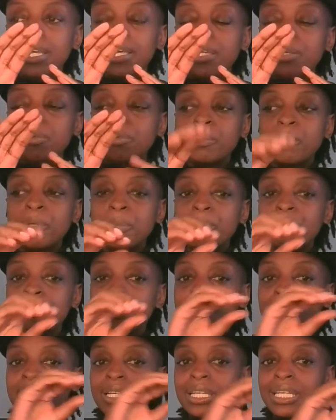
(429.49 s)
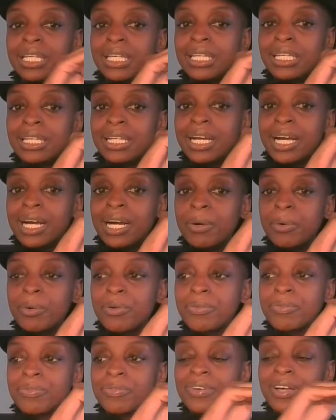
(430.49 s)
And remember that in
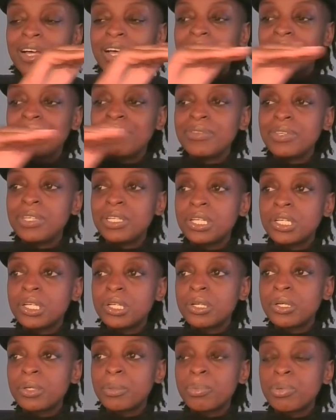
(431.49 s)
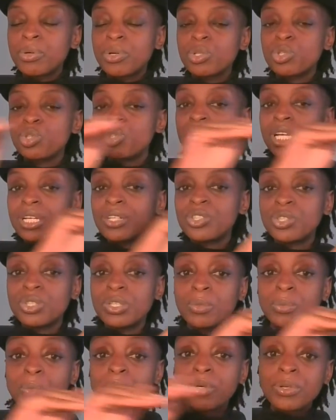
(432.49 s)
our 5-year
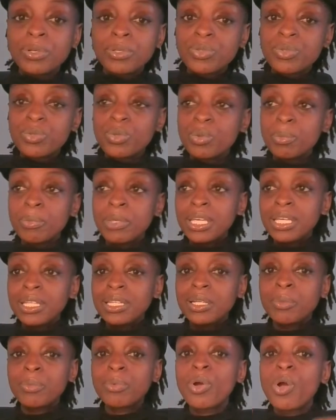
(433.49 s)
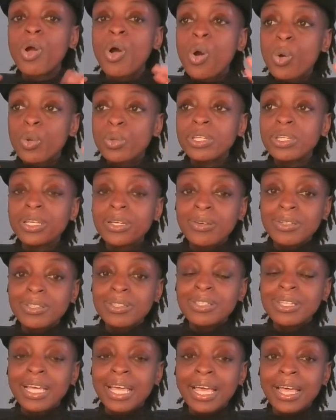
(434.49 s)
projection, we're assuming that we're only going
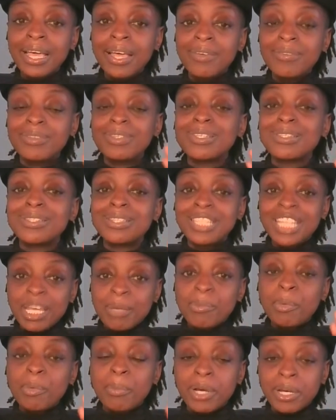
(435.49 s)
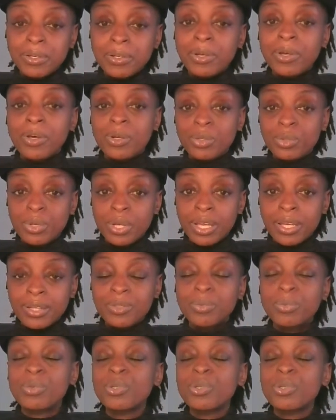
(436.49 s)
to have the same amount of contracts.